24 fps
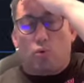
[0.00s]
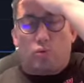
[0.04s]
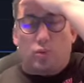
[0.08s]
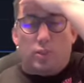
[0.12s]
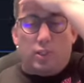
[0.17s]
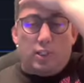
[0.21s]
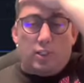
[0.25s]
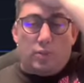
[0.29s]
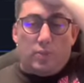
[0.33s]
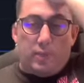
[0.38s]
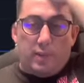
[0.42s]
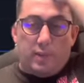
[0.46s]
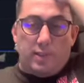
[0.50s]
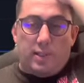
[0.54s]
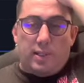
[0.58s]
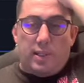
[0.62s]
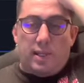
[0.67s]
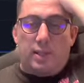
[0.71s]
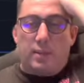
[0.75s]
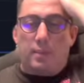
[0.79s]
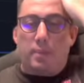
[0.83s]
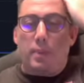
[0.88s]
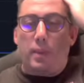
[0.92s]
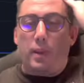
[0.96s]
This means
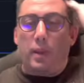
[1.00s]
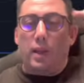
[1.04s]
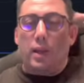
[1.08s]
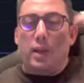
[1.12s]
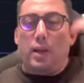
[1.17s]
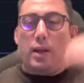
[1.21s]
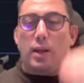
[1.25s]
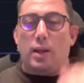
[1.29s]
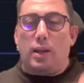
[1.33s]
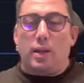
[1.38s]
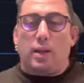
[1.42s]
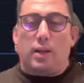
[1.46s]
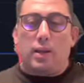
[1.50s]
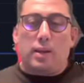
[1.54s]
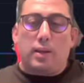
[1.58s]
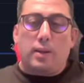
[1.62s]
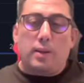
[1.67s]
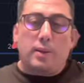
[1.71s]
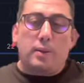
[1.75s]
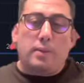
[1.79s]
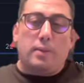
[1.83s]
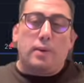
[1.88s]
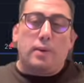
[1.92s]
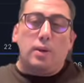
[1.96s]
that
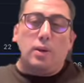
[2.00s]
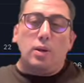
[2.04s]
uh,